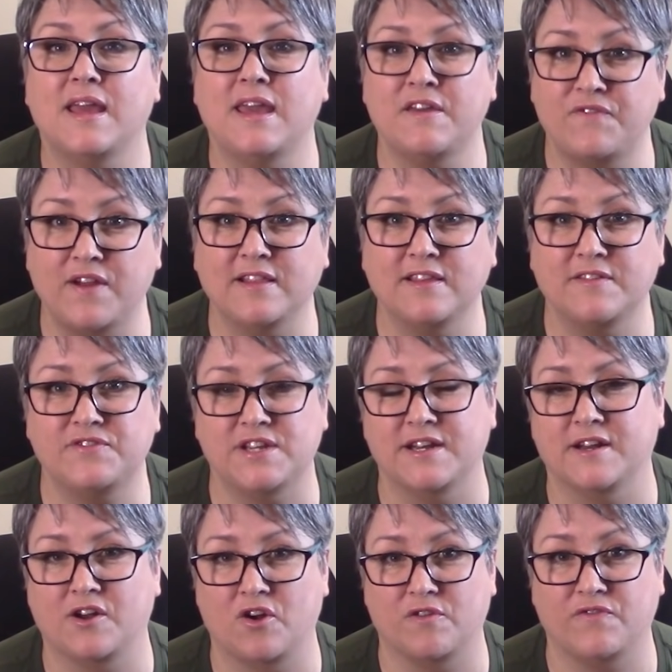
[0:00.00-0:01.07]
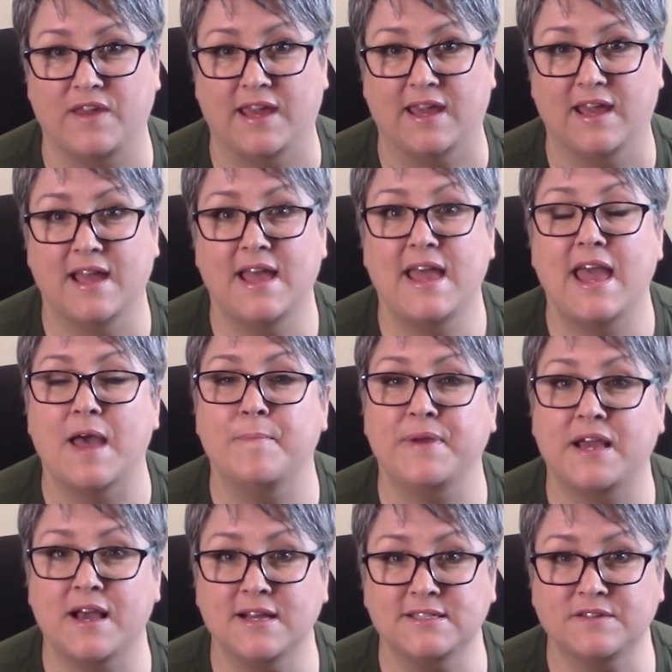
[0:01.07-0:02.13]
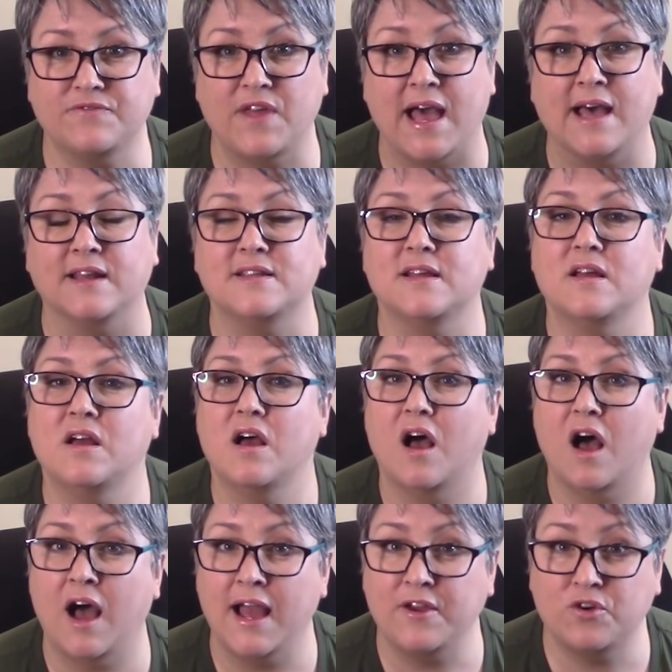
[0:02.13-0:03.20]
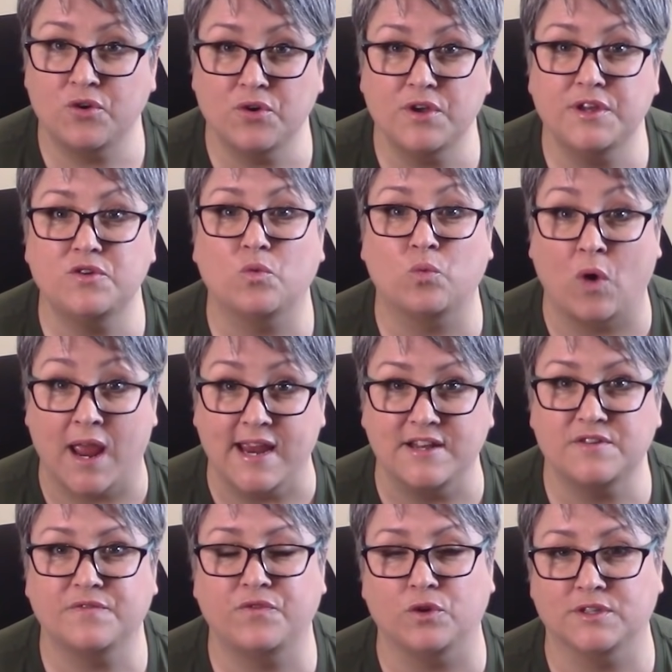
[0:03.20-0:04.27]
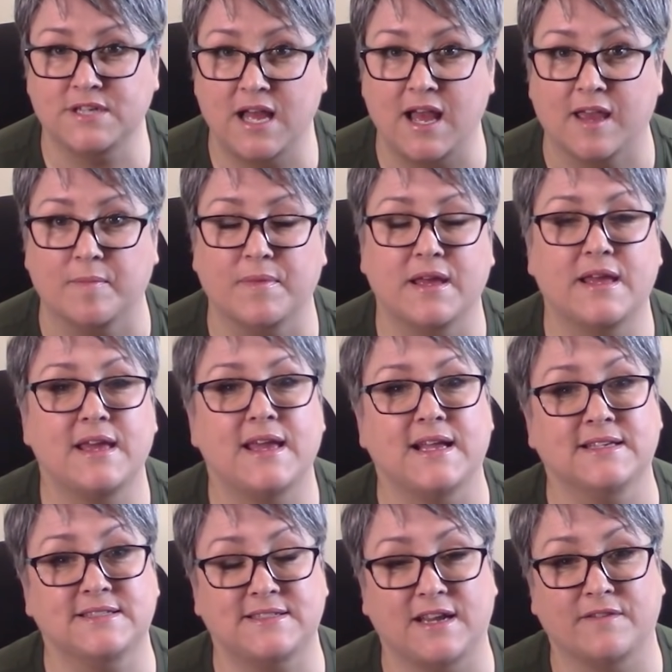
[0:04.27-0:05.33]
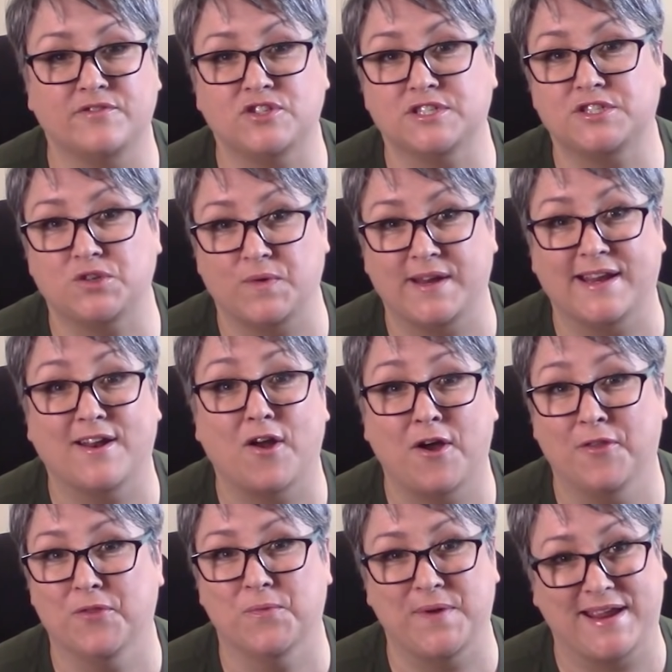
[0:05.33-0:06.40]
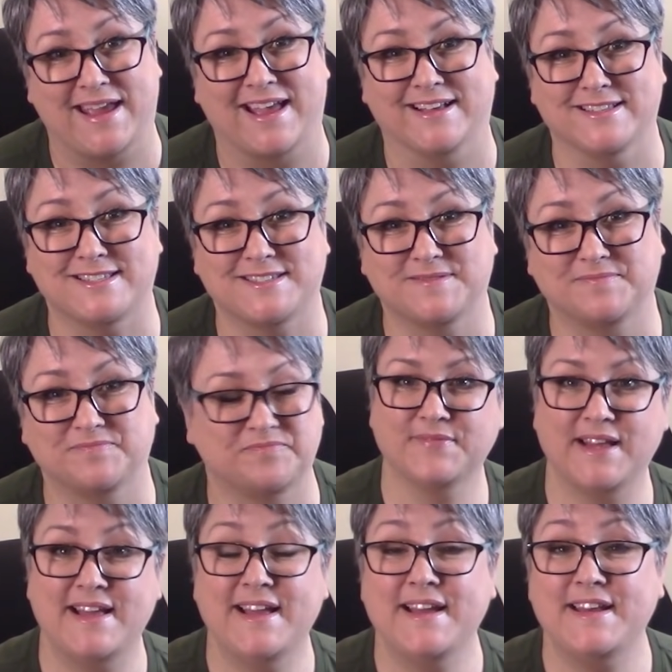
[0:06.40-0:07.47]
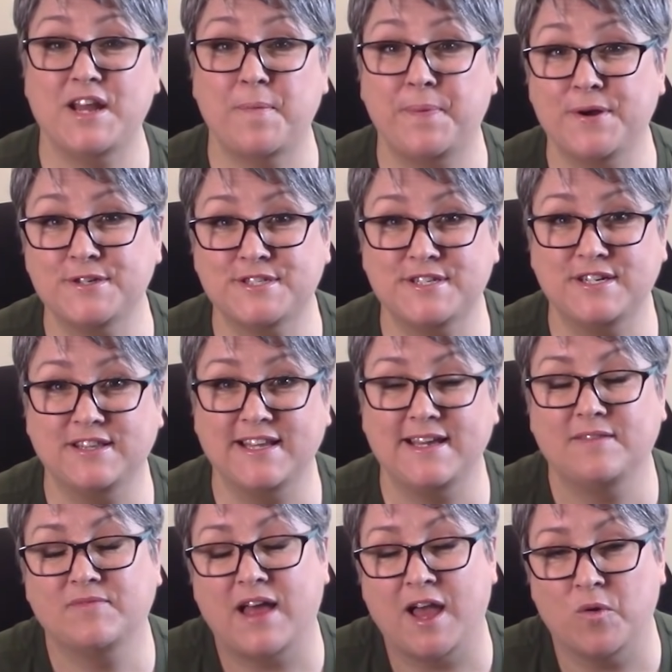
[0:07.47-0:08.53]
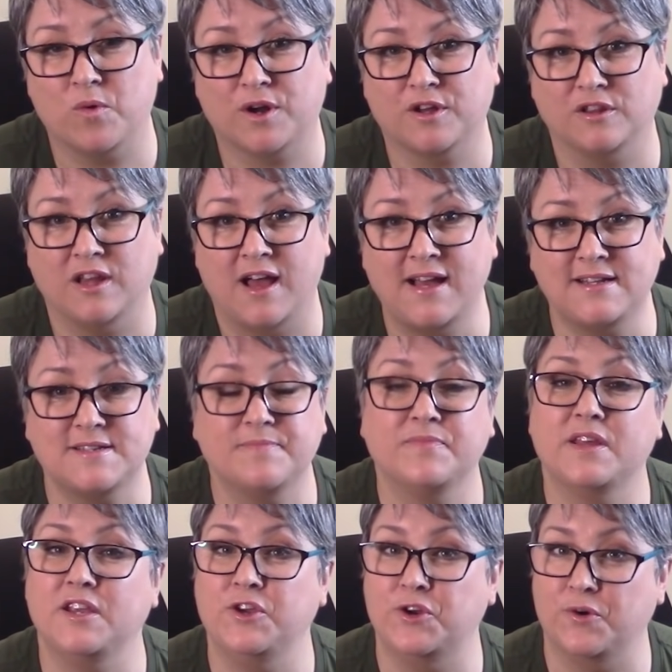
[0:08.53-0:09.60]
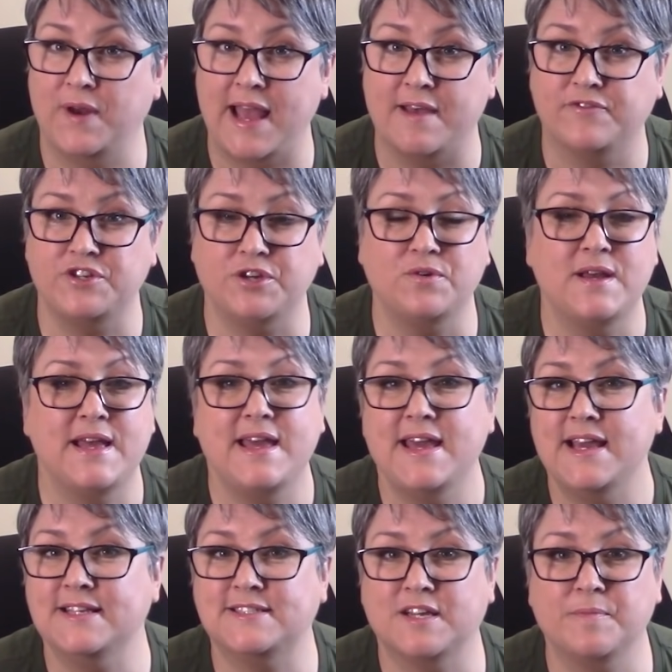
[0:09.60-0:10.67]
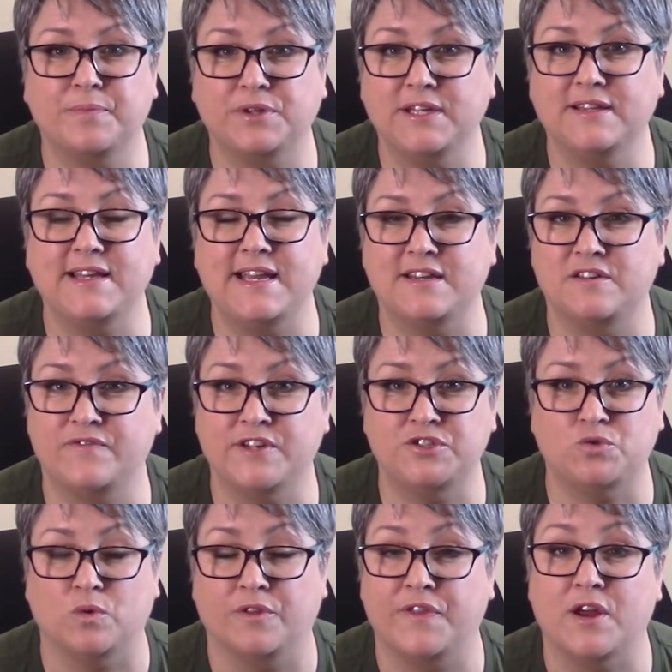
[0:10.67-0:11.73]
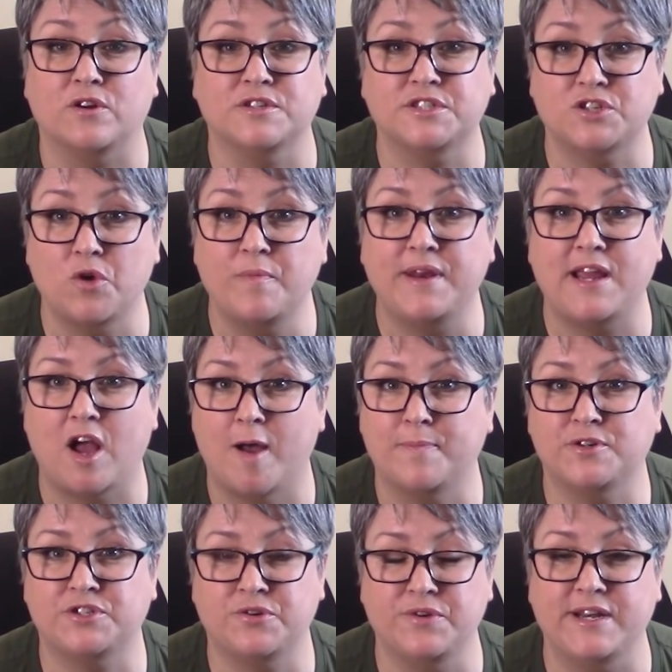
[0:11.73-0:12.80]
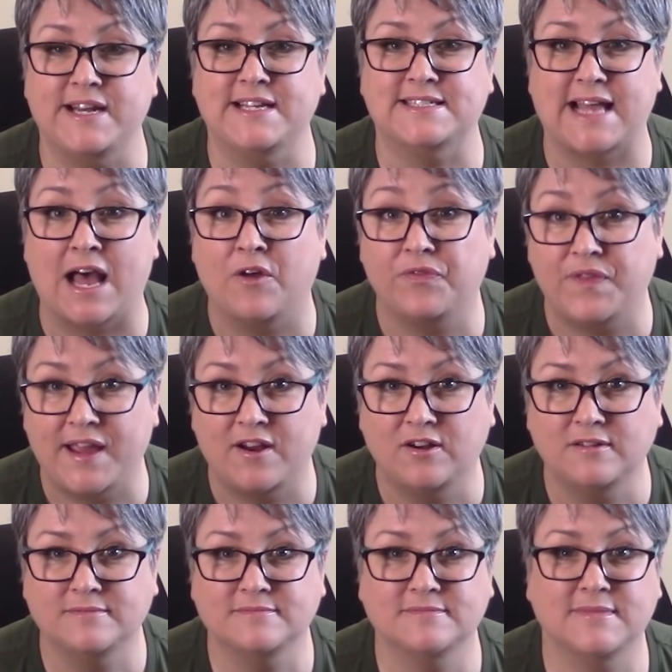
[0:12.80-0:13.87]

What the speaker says: if I lived in an RV. And because of that, I could write full time instead of just doing it on the weekends. Now, personally, I work a lot. You don't have to. It's completely individual. There are so many opportunities out there